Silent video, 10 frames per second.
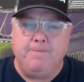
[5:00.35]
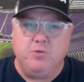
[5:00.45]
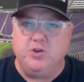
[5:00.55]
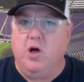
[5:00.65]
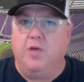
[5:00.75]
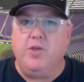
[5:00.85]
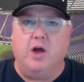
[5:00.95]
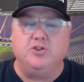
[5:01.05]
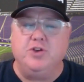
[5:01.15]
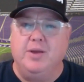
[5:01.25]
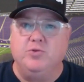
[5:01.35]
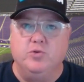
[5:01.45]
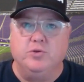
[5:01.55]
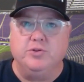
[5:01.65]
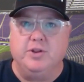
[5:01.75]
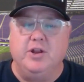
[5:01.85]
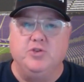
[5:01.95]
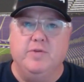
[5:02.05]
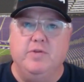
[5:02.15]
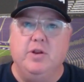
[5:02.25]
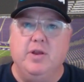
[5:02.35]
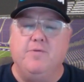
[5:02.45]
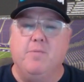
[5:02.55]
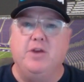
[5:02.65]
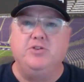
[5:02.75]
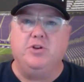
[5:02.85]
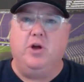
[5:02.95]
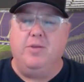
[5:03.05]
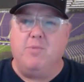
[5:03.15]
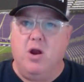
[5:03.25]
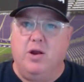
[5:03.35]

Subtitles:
using all the OddsJam tools, the data-driven information, all the market